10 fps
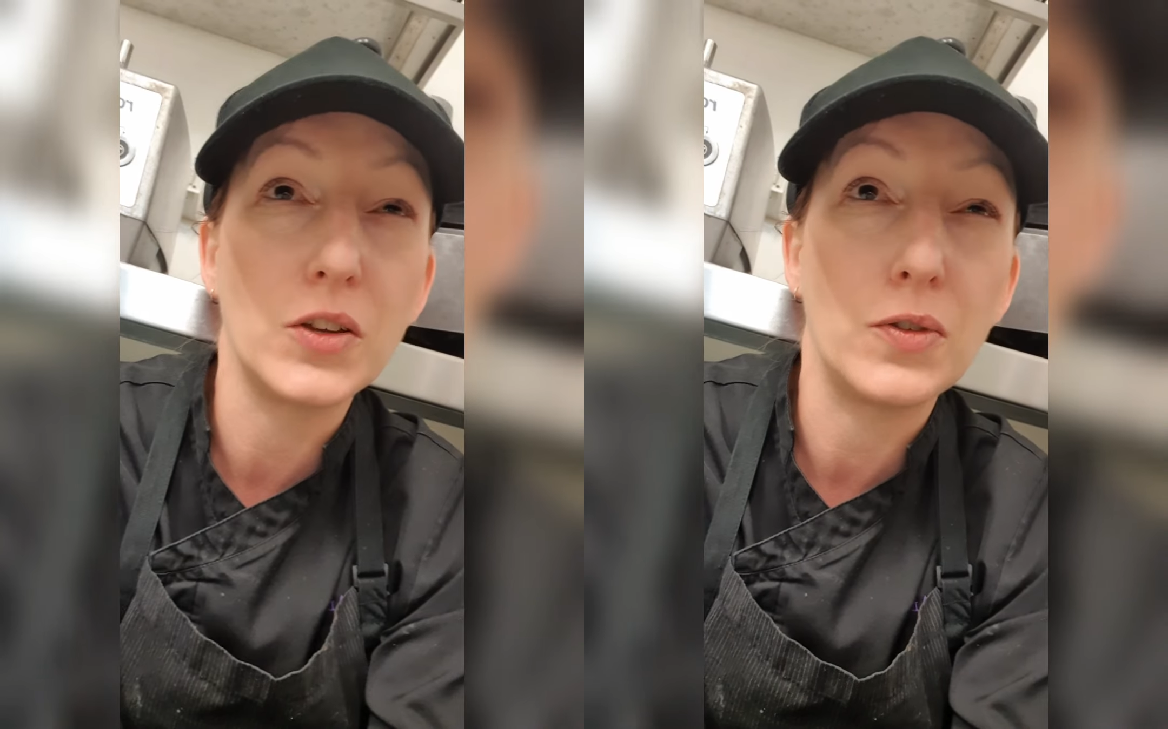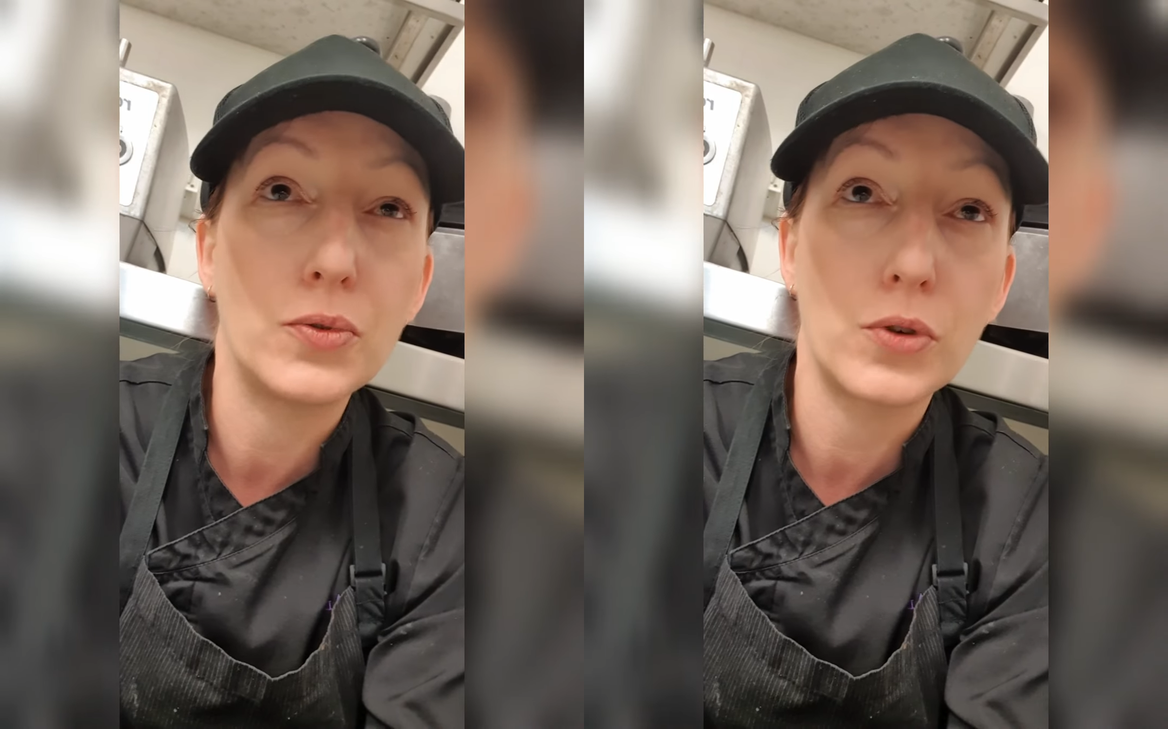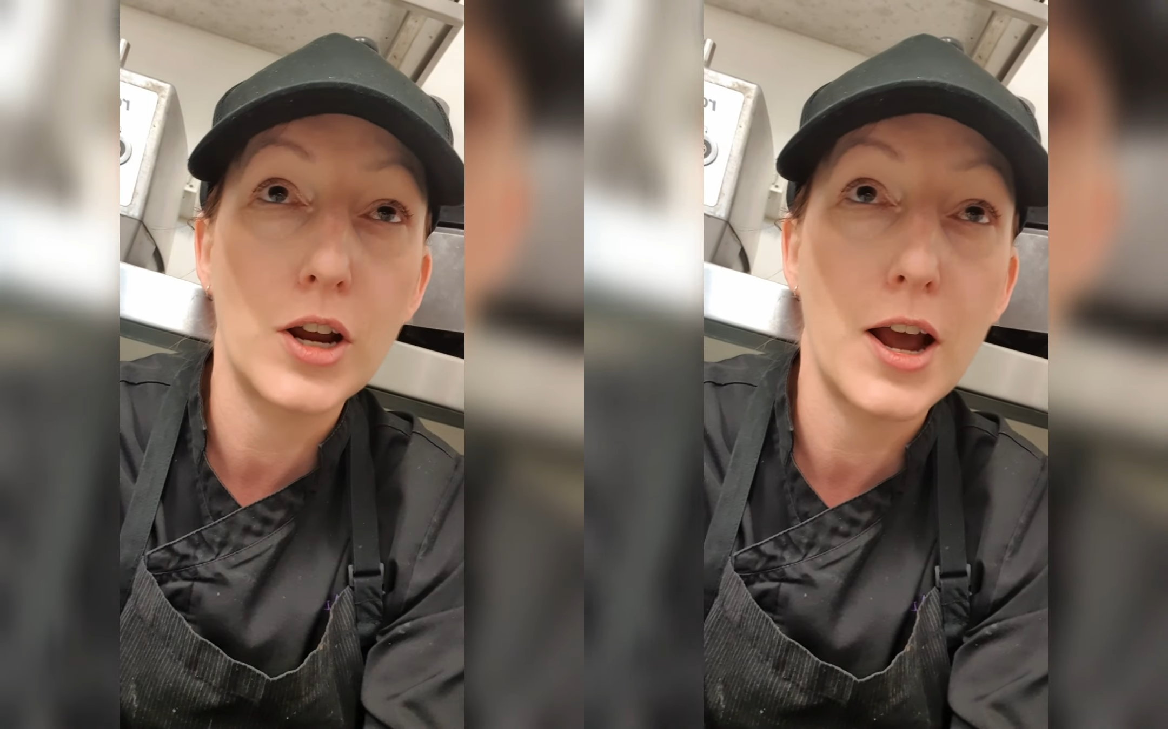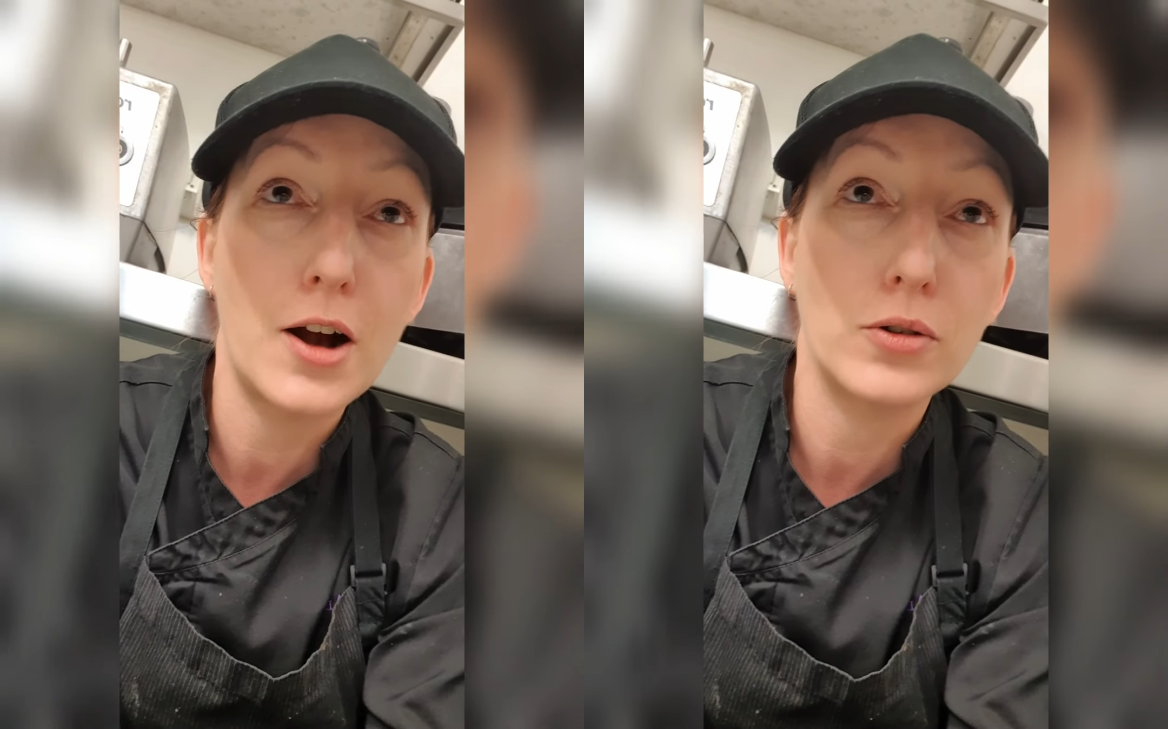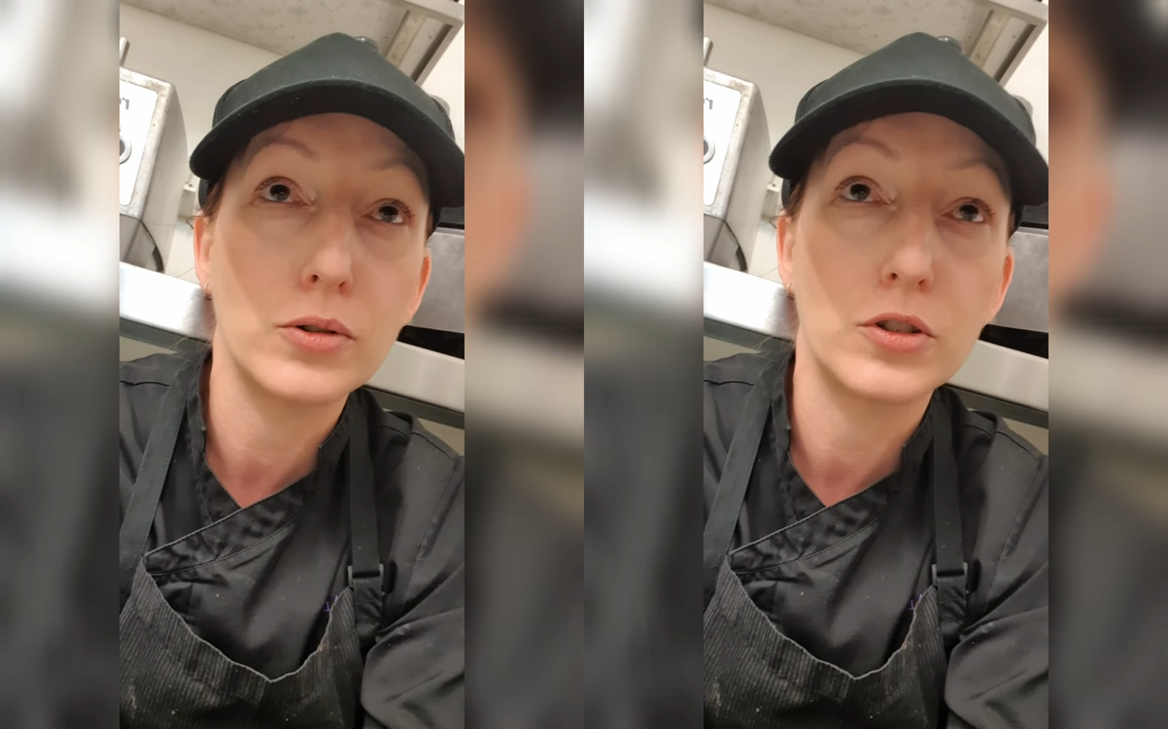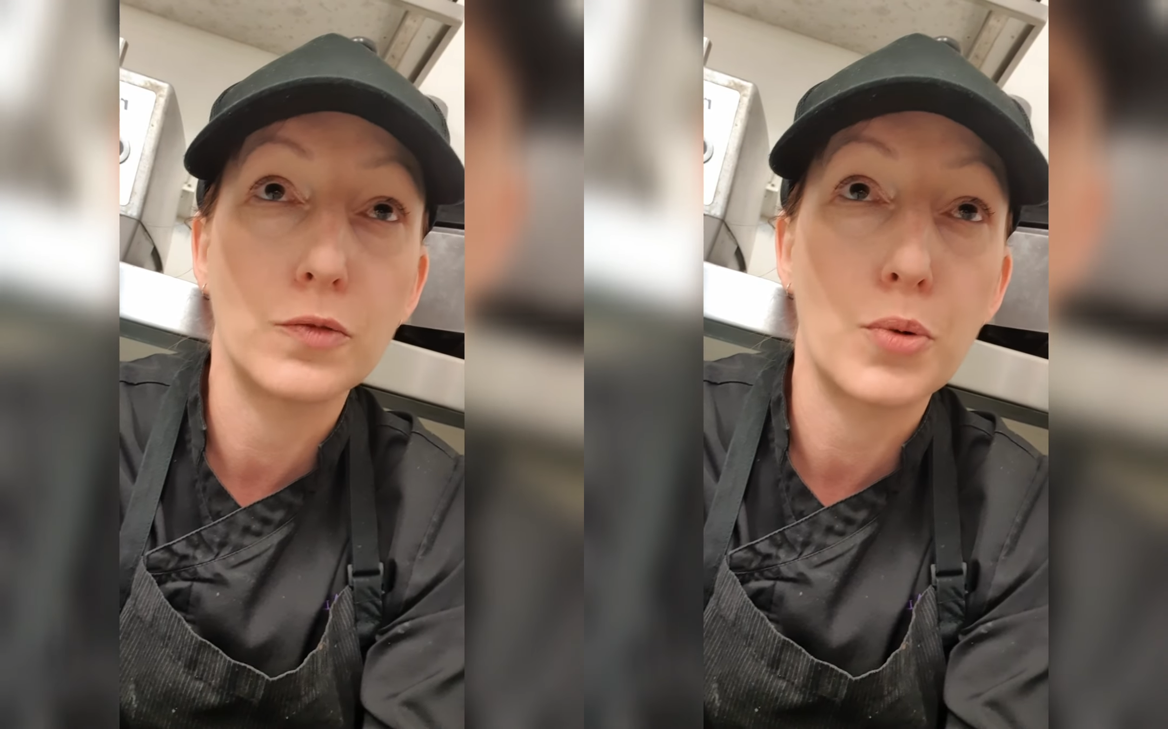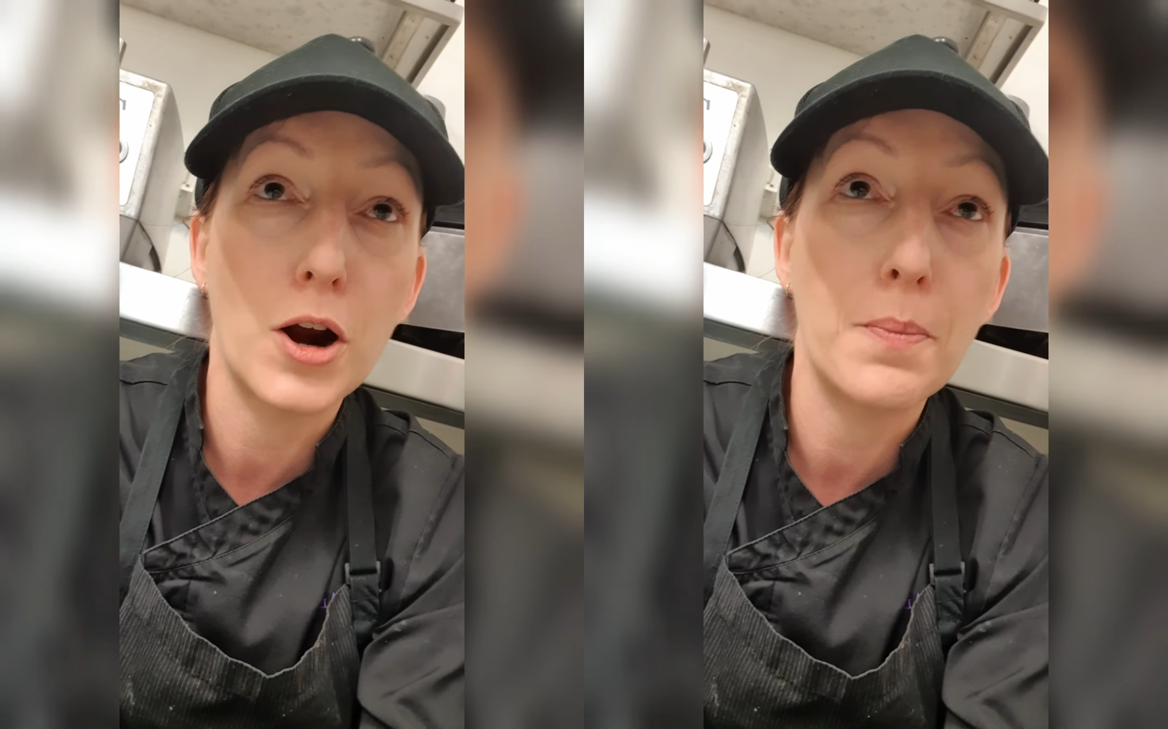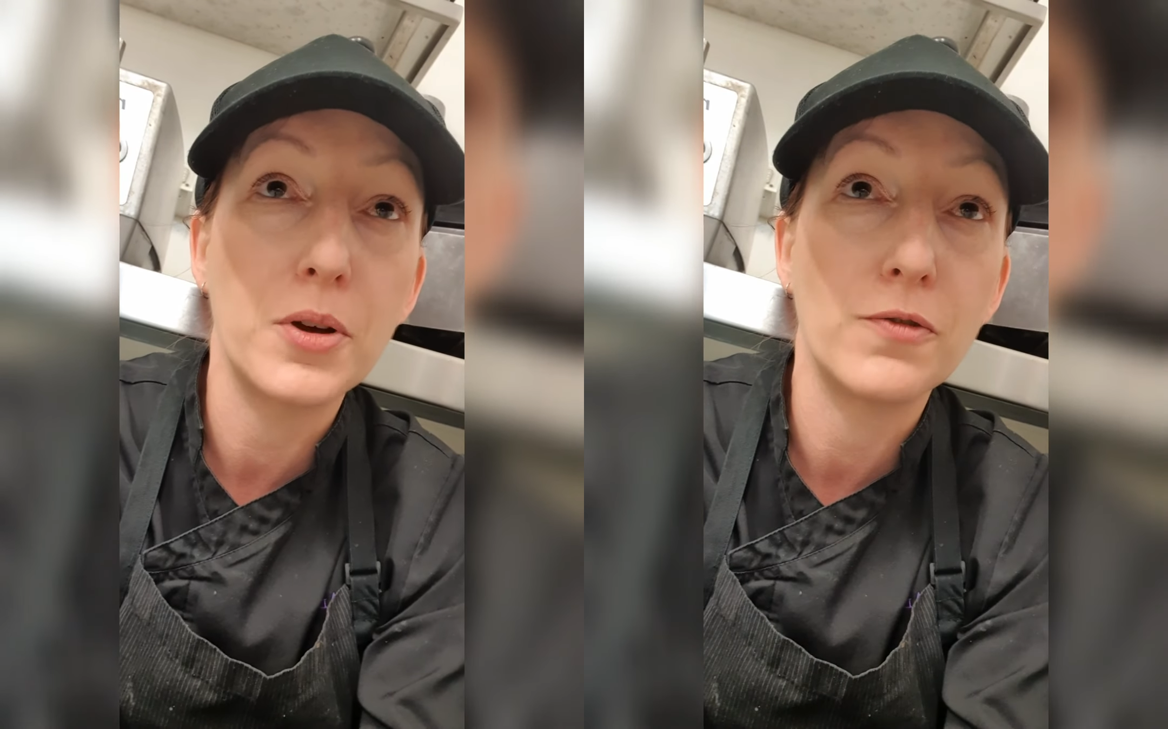3 hours of
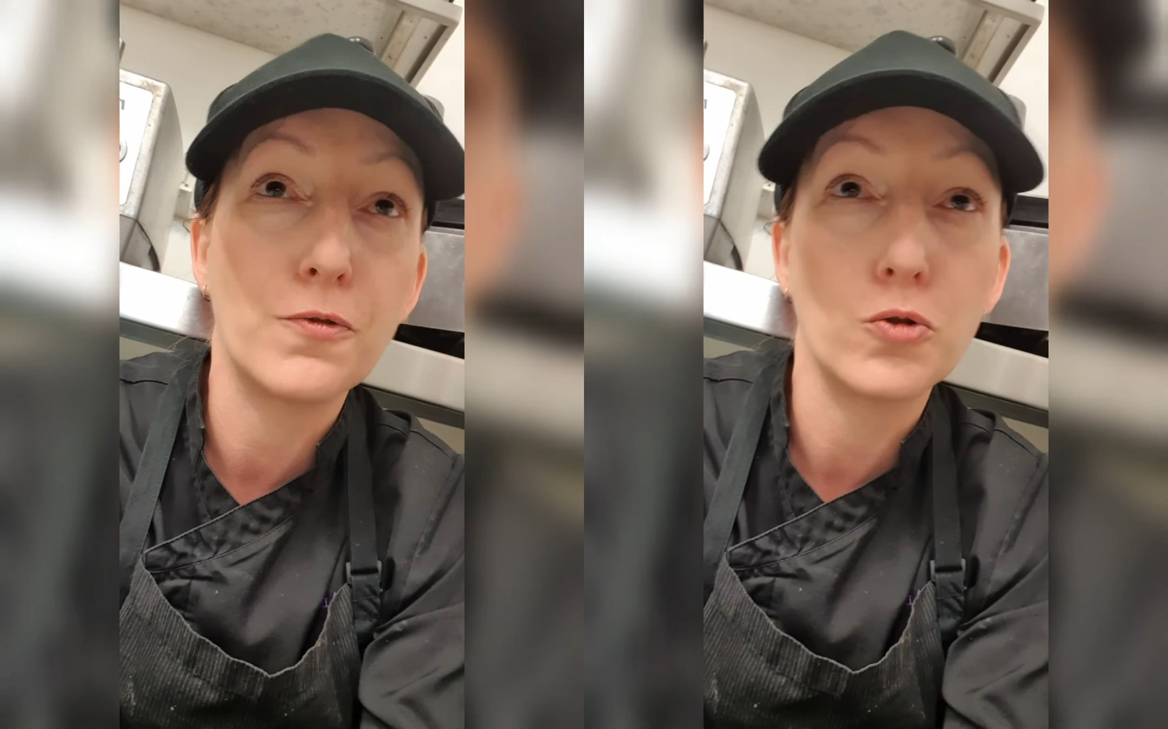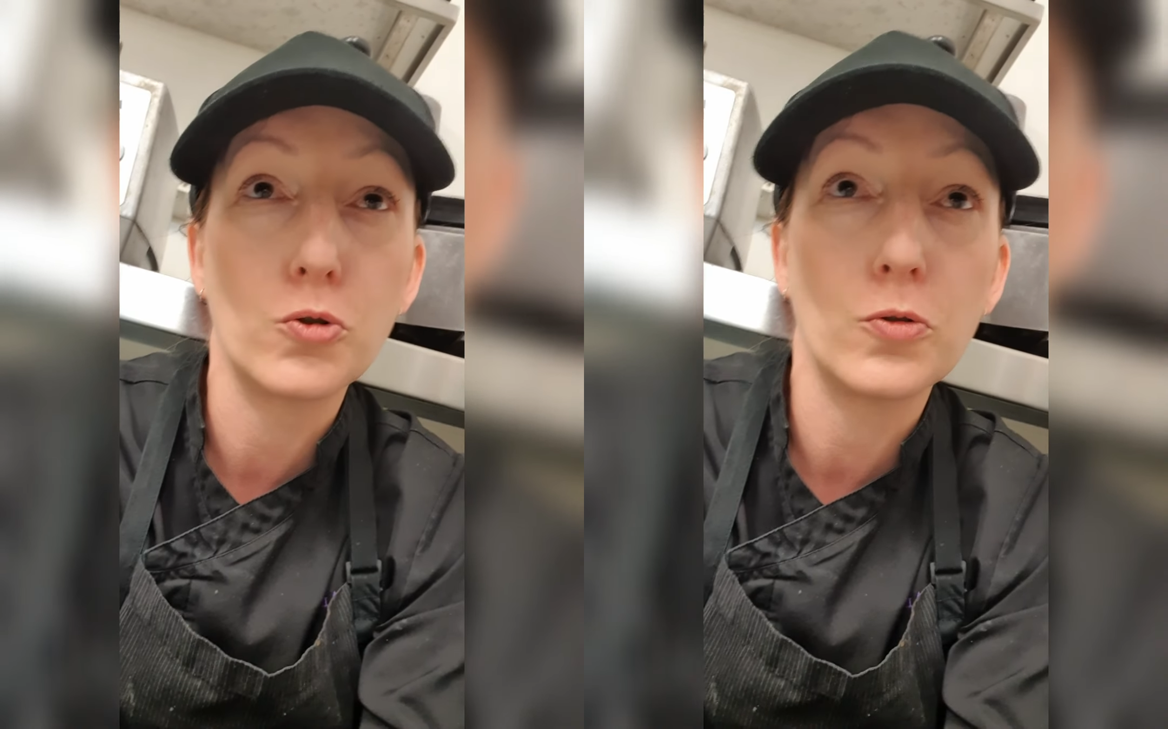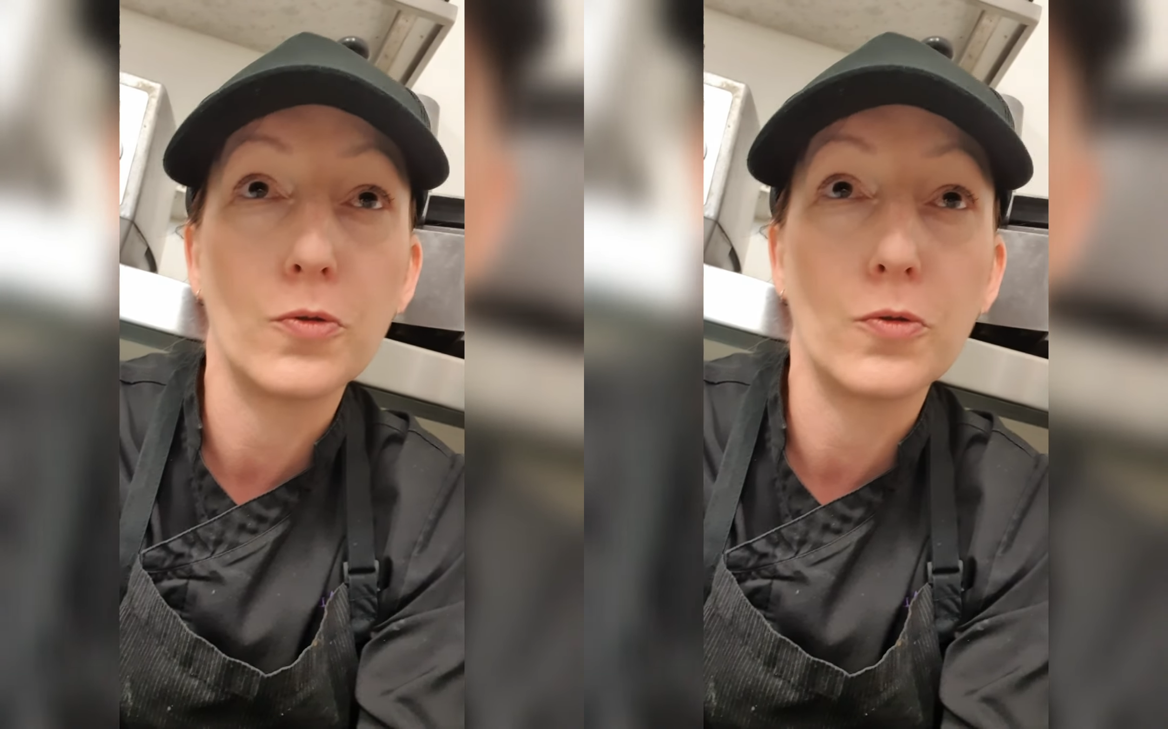prep, and for